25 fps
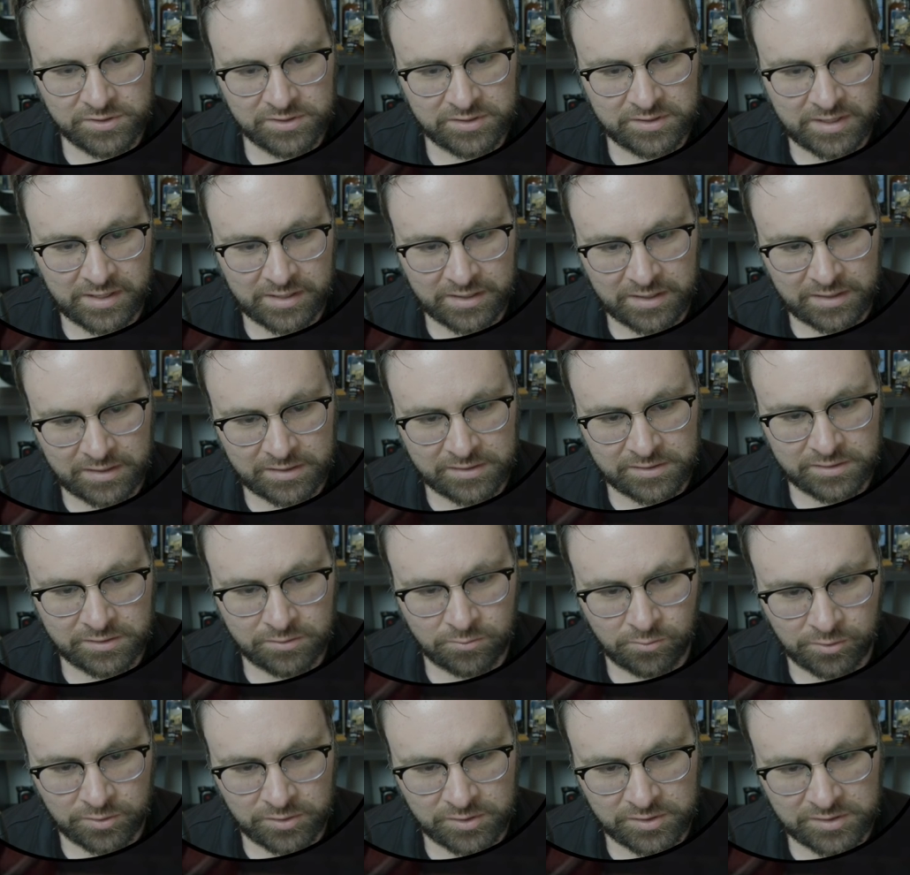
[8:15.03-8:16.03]
seconds. So
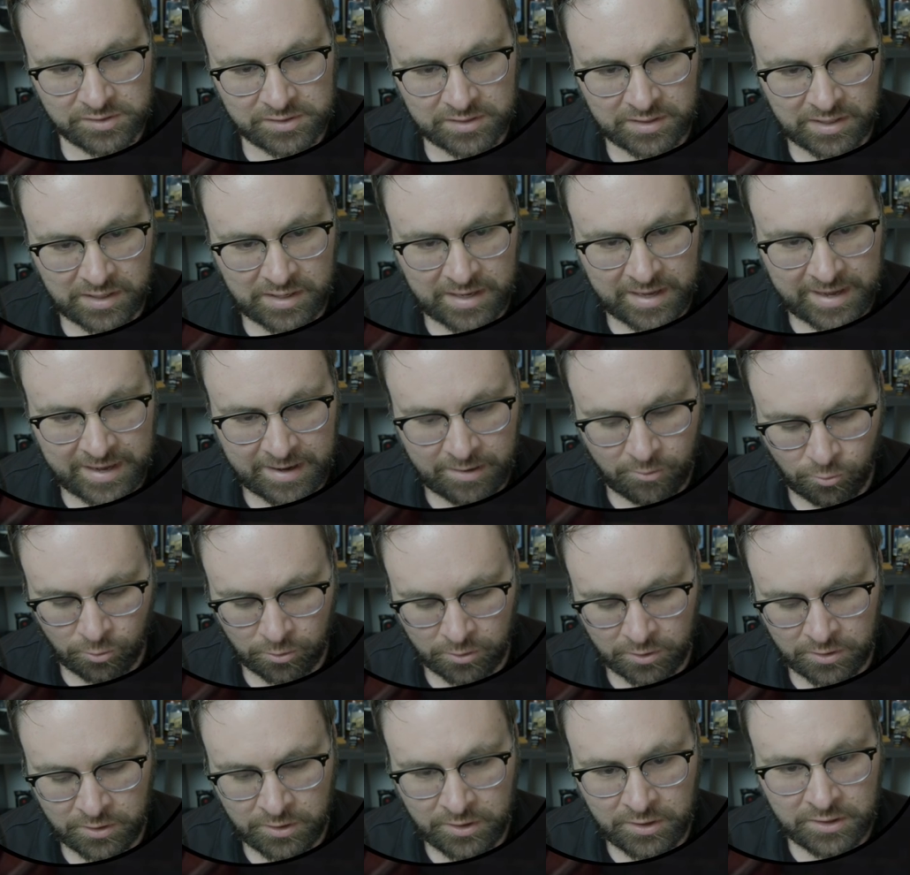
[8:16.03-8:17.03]
we'll just say
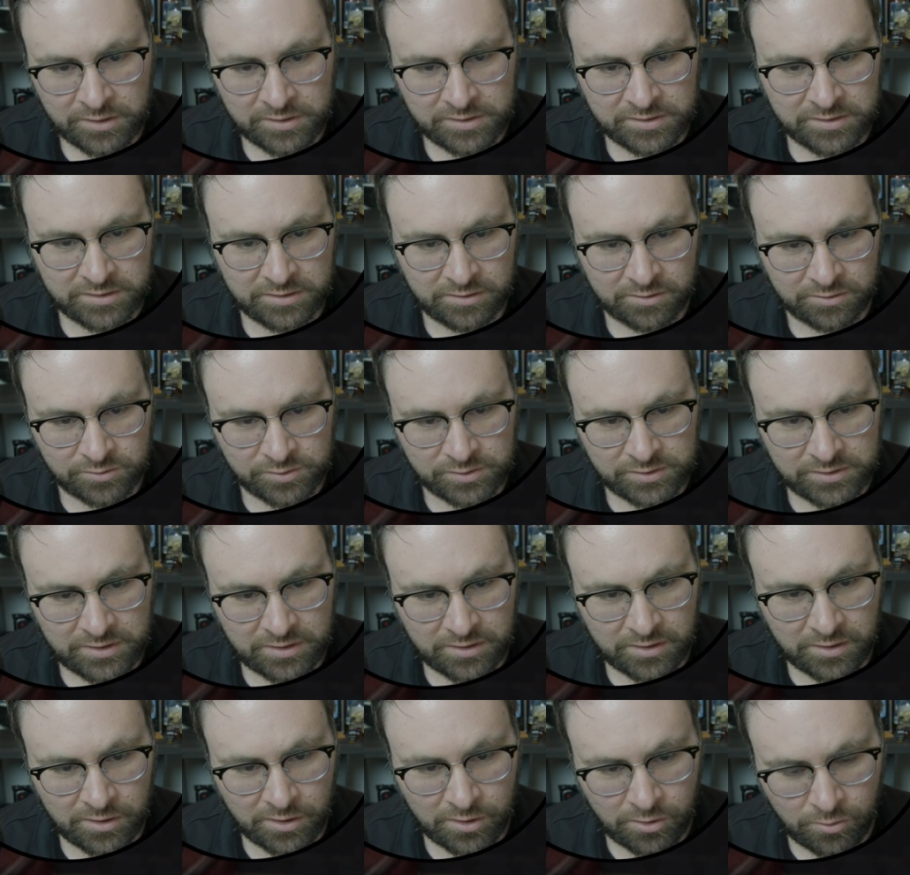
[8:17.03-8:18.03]
hour
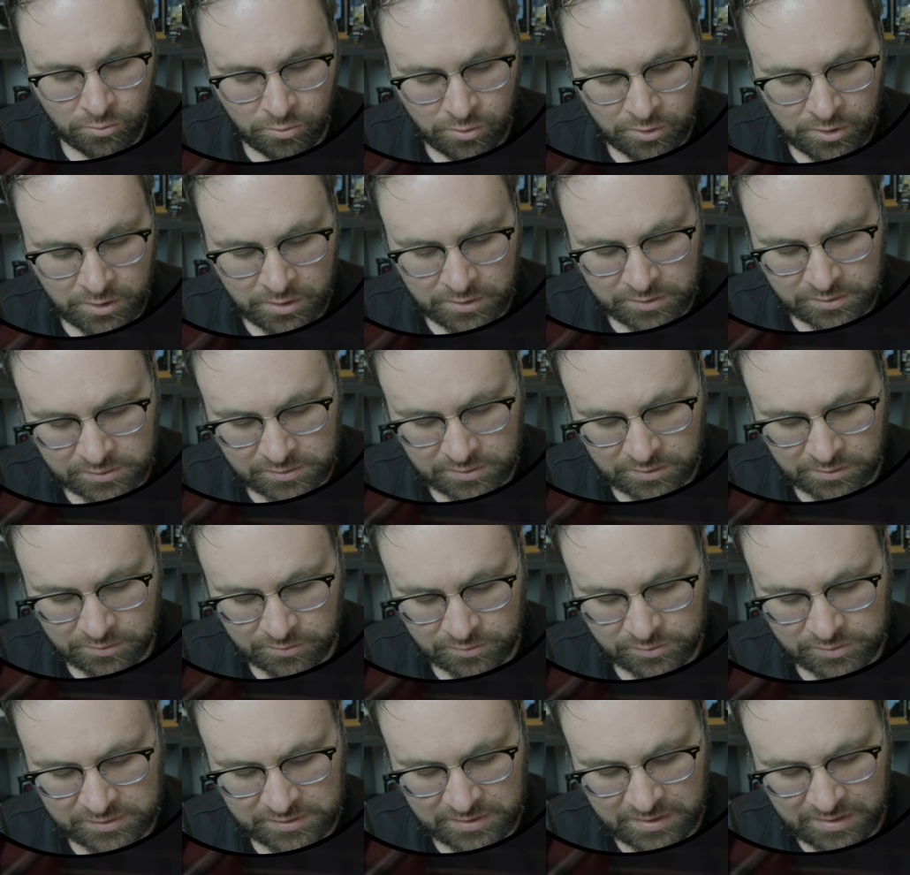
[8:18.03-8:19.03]

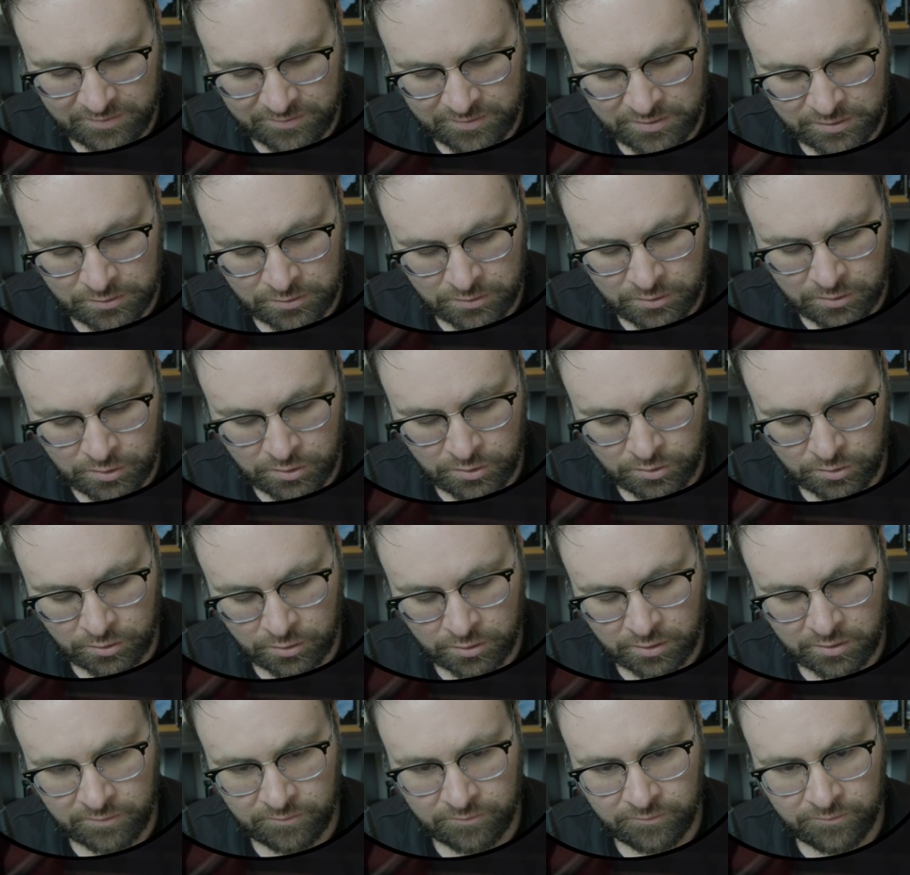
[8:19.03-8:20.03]

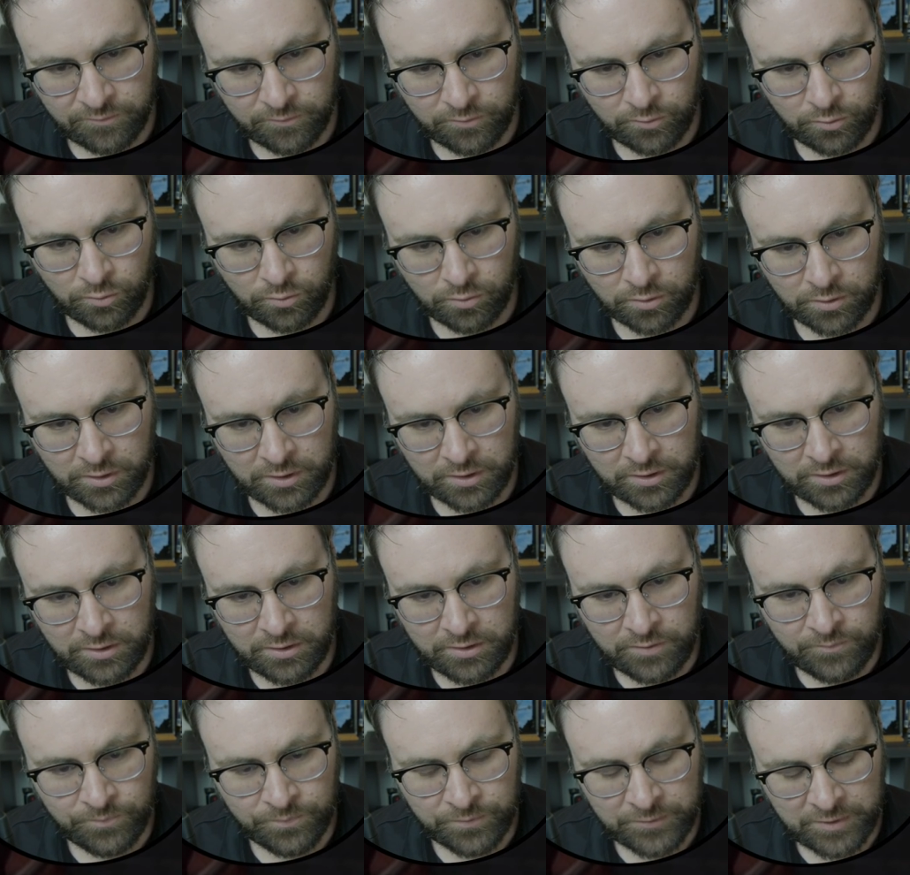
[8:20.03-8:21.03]
00:07:34,
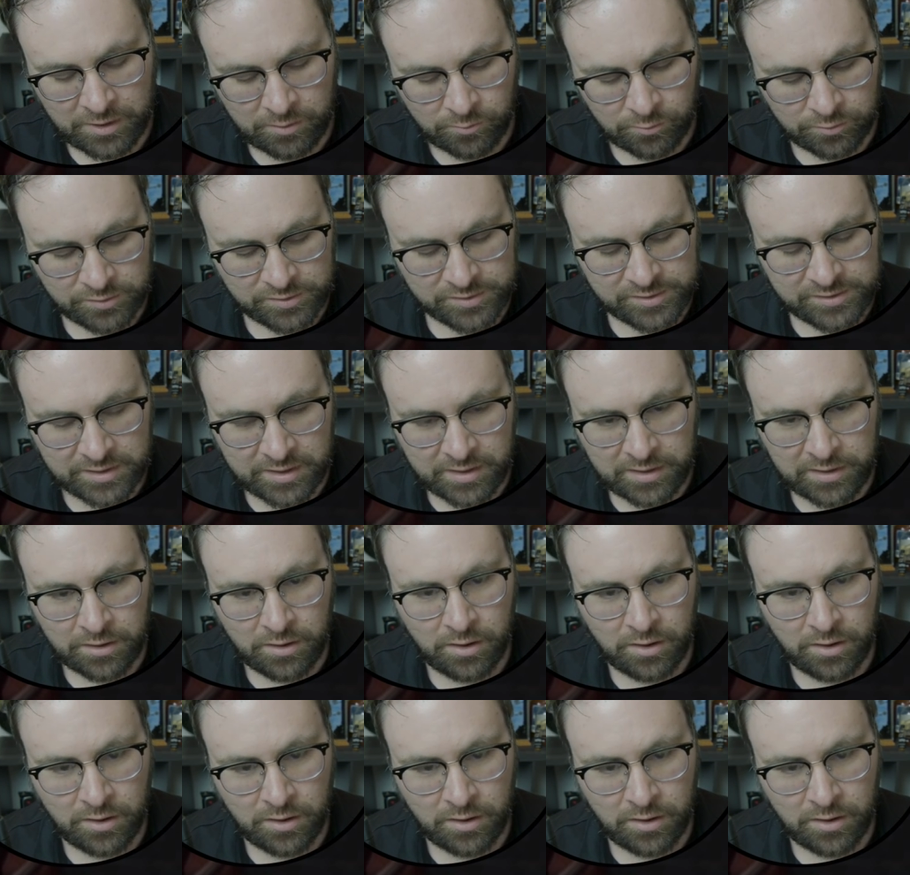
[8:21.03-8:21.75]
and we'll just say